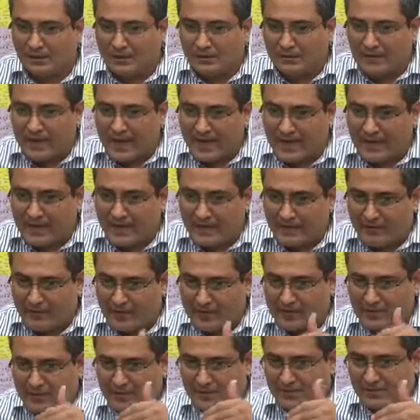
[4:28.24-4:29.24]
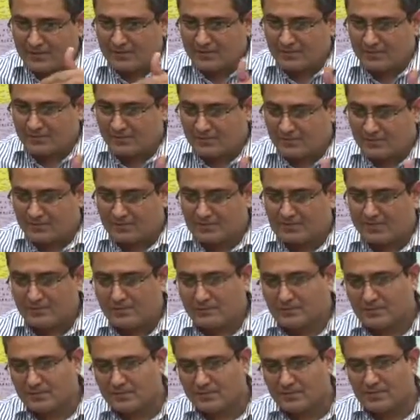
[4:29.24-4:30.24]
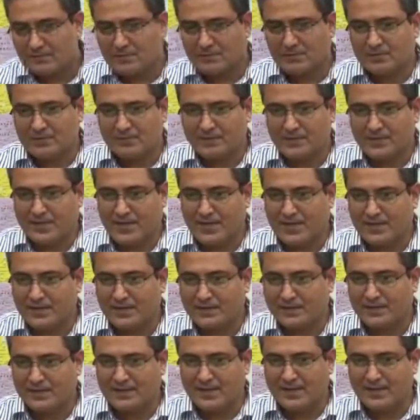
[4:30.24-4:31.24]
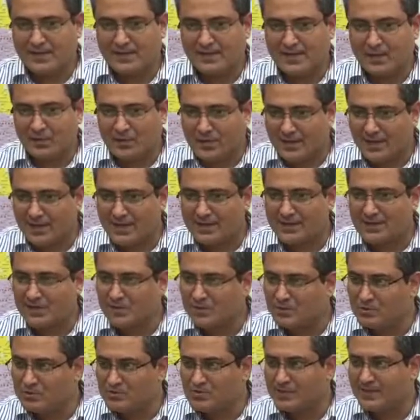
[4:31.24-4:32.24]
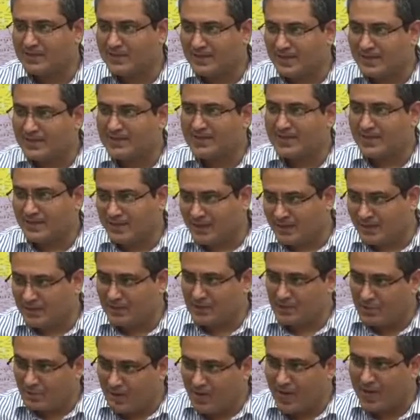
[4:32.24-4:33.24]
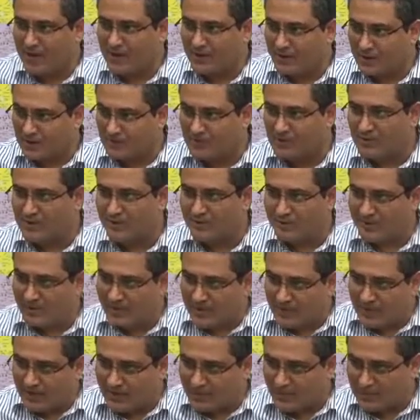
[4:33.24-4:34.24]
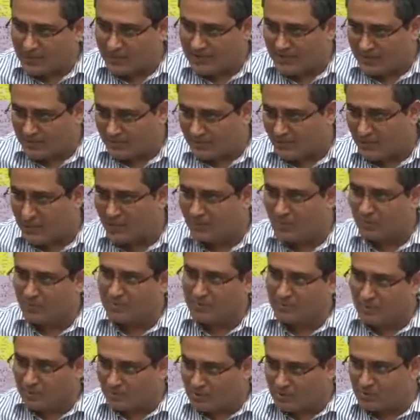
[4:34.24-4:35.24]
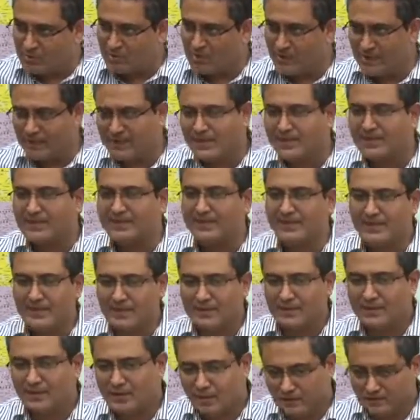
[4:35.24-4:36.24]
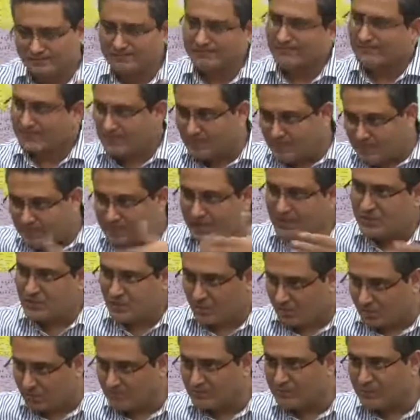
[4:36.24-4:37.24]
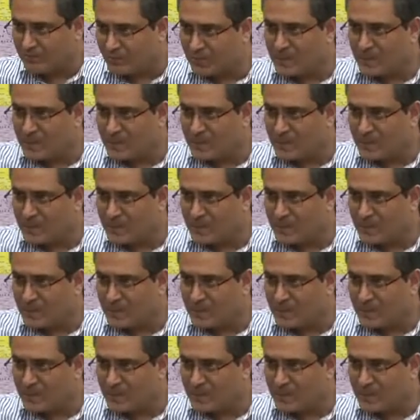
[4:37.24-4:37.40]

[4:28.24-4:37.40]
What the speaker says: That gave us the next thing that, okay, let's do. He thinks, yeah, you can do, and then he gave us some more room to do, and then, you know, the business grew.